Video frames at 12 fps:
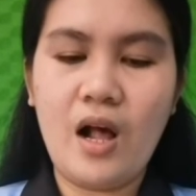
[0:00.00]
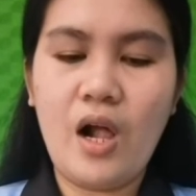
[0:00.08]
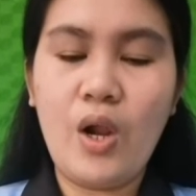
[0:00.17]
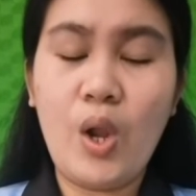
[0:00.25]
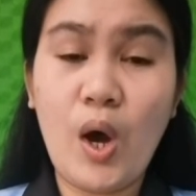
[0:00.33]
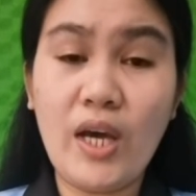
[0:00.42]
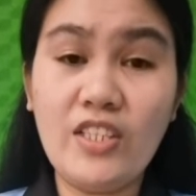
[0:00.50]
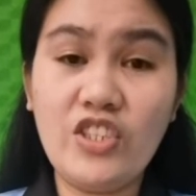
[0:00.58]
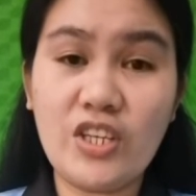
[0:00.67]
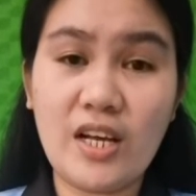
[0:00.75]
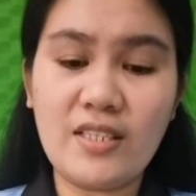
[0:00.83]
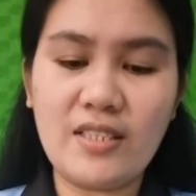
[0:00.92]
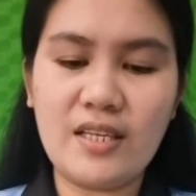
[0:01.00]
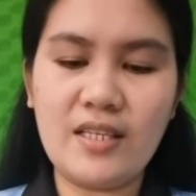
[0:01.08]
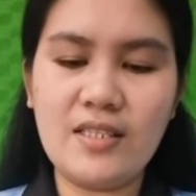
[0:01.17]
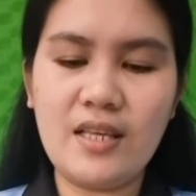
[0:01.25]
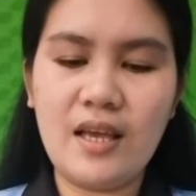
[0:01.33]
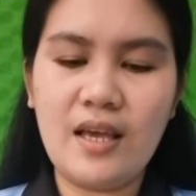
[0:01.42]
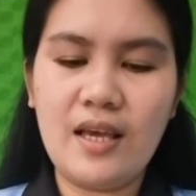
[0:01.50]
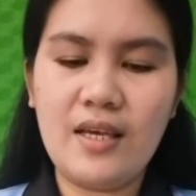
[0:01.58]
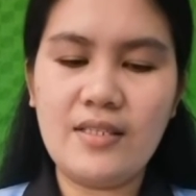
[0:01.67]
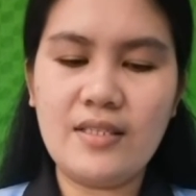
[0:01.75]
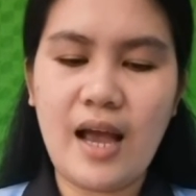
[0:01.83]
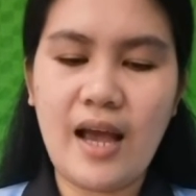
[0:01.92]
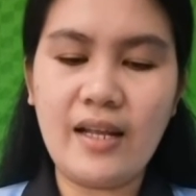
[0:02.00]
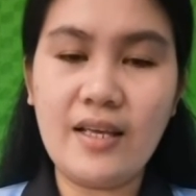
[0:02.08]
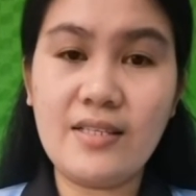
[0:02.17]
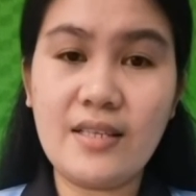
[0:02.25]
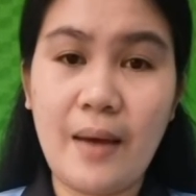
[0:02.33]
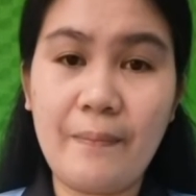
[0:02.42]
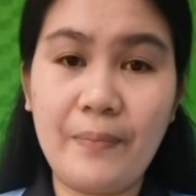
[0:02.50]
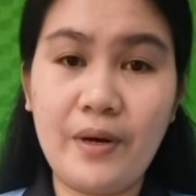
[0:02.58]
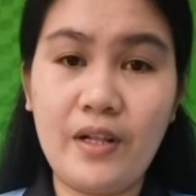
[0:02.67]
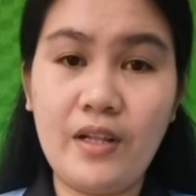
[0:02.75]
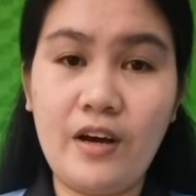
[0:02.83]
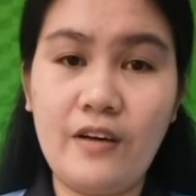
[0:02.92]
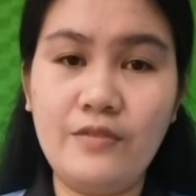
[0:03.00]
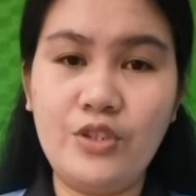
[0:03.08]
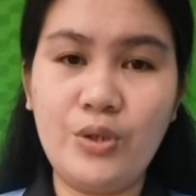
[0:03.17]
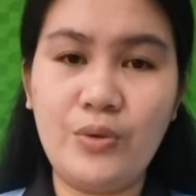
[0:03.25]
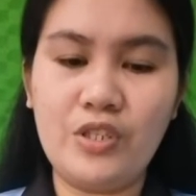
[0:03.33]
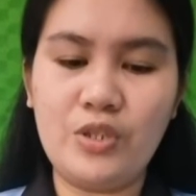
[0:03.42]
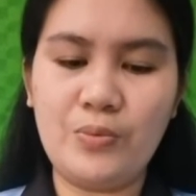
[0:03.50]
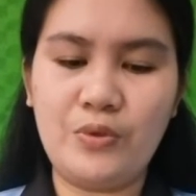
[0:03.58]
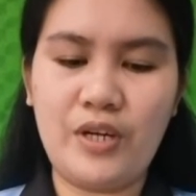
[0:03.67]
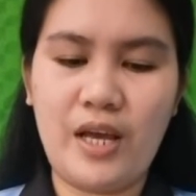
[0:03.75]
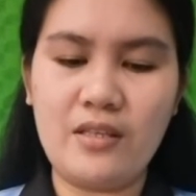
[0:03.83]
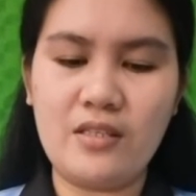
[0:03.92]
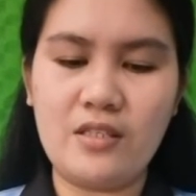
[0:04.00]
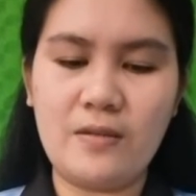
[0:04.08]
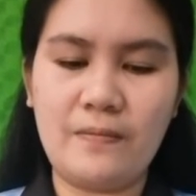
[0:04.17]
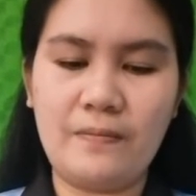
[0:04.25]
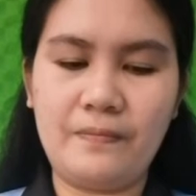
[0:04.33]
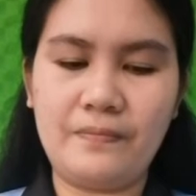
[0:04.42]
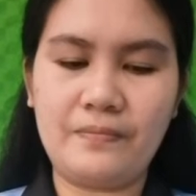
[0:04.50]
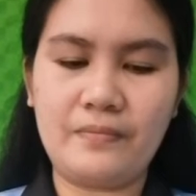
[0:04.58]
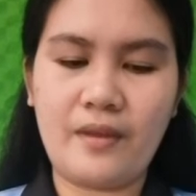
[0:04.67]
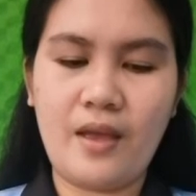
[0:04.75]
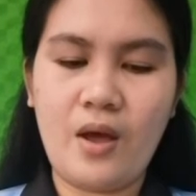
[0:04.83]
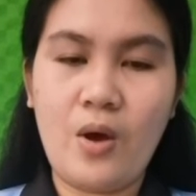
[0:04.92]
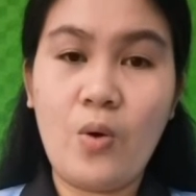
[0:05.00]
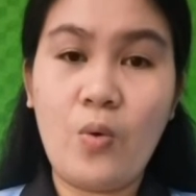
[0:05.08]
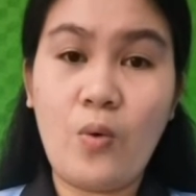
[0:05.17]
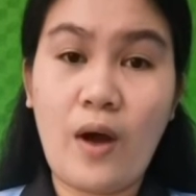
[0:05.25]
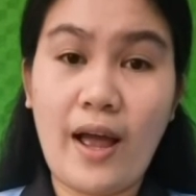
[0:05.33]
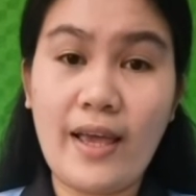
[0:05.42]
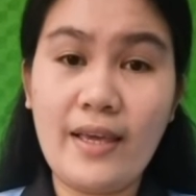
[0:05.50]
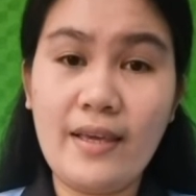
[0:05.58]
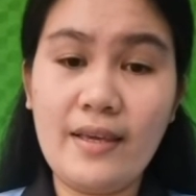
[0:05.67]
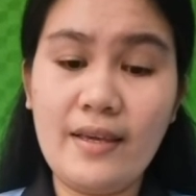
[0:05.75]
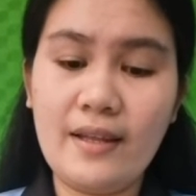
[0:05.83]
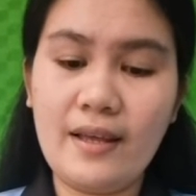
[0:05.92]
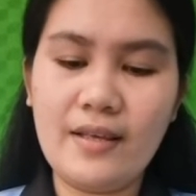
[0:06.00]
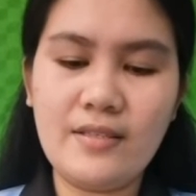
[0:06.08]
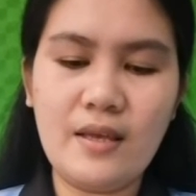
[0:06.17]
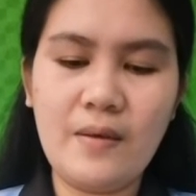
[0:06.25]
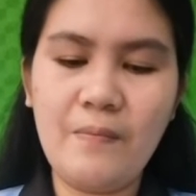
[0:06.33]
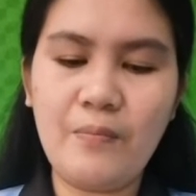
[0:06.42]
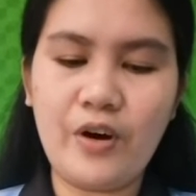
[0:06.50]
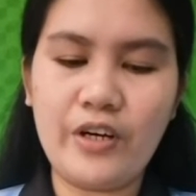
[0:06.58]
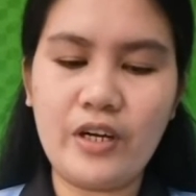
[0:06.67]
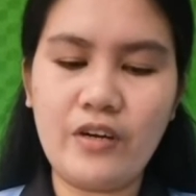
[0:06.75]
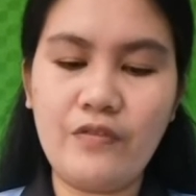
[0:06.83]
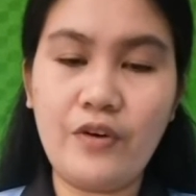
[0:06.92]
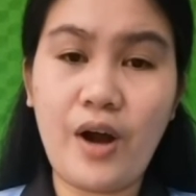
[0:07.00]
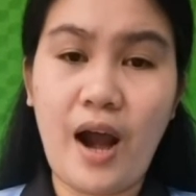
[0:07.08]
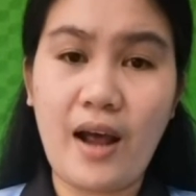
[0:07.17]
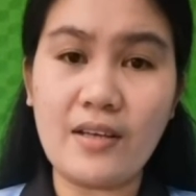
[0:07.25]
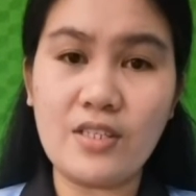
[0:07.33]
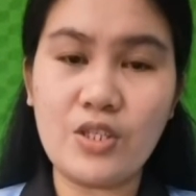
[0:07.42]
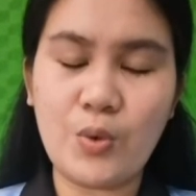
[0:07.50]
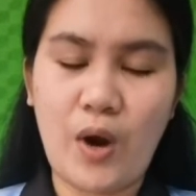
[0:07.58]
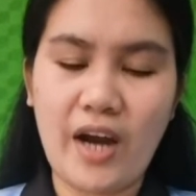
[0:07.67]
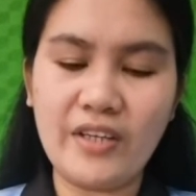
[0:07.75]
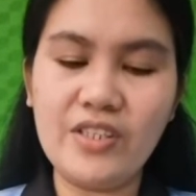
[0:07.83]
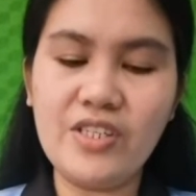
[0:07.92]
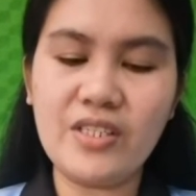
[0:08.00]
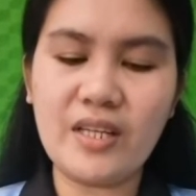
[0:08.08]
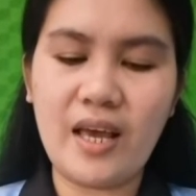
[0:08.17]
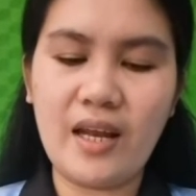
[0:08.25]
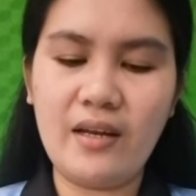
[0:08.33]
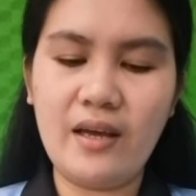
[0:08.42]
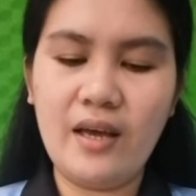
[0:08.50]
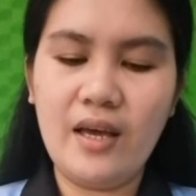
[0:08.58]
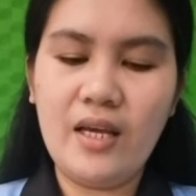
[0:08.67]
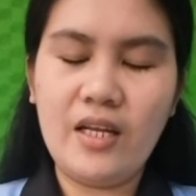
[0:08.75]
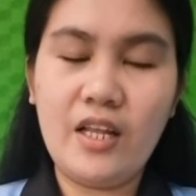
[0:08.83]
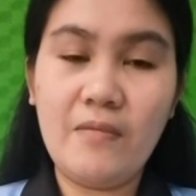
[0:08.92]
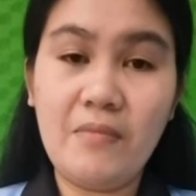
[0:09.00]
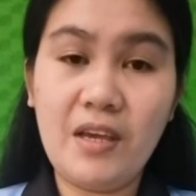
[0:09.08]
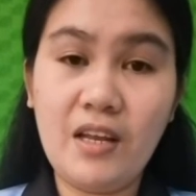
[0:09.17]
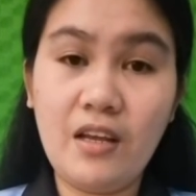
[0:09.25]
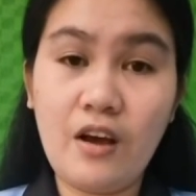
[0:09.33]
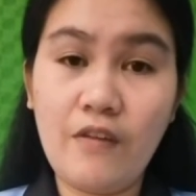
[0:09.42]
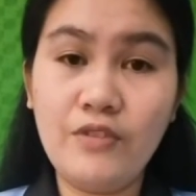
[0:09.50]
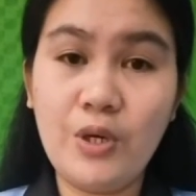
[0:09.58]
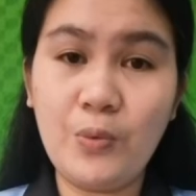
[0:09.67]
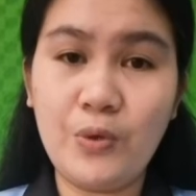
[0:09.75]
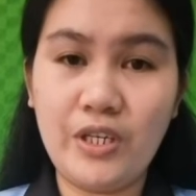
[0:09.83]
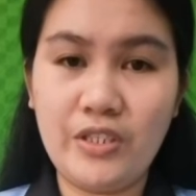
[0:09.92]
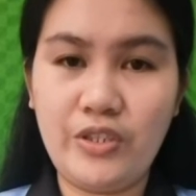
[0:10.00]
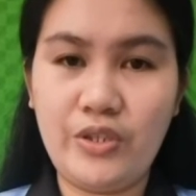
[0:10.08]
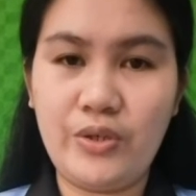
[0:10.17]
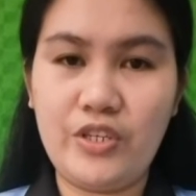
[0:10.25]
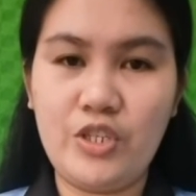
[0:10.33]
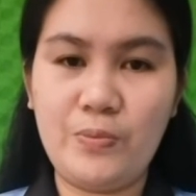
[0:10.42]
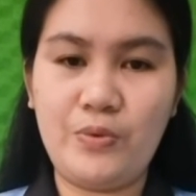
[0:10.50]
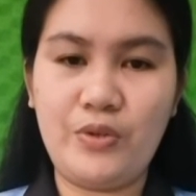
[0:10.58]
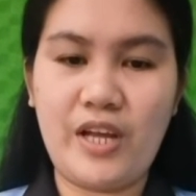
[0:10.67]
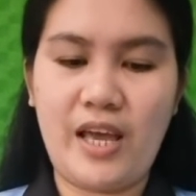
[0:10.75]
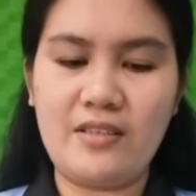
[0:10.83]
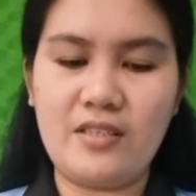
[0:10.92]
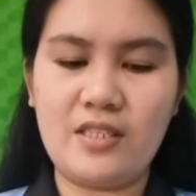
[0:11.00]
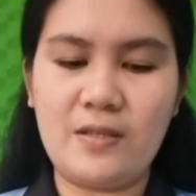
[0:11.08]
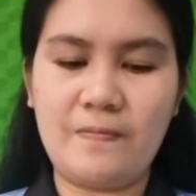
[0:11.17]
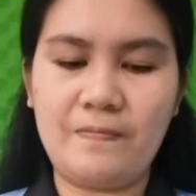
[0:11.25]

Law and Justice is an example of jurisprudence. Why it is important for us to understand the meaning of the word jurisprudence.